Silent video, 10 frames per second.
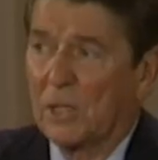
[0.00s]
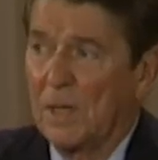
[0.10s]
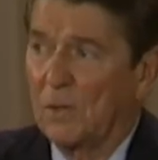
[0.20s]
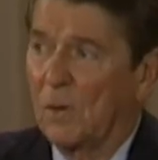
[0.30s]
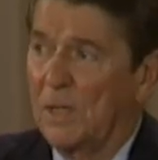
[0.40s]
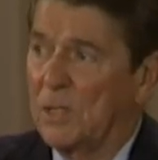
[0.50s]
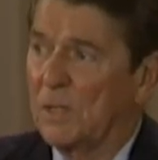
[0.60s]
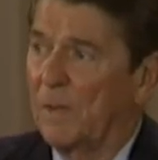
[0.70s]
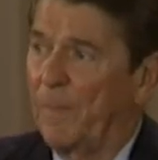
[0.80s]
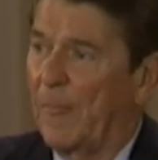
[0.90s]
Tax
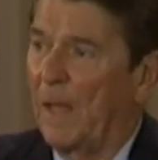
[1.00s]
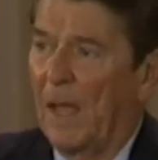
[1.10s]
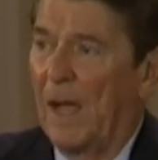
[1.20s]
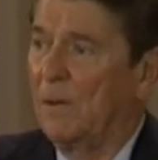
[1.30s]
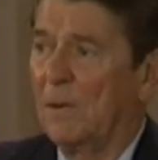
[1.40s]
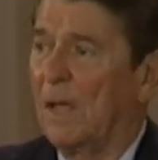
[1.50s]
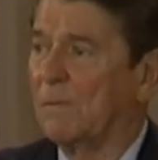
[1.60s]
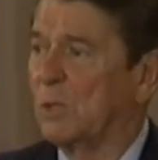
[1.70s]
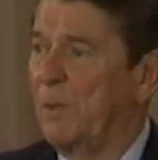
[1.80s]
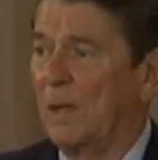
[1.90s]
increase? I don't
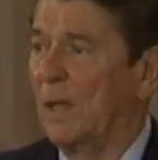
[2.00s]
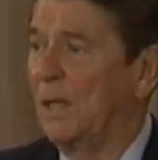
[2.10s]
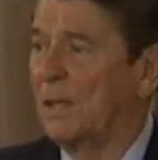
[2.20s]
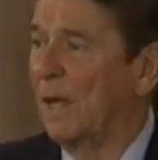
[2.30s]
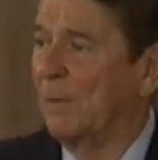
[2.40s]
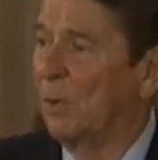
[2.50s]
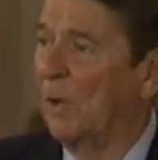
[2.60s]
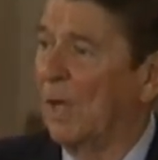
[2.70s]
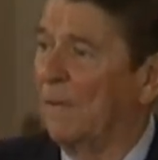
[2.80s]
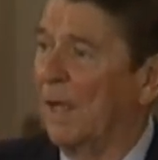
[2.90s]
have to spend any time at
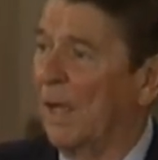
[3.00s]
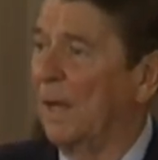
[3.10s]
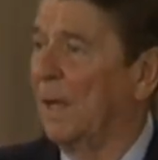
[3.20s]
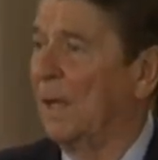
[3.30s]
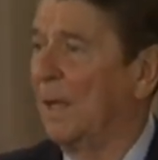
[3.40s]
all on that.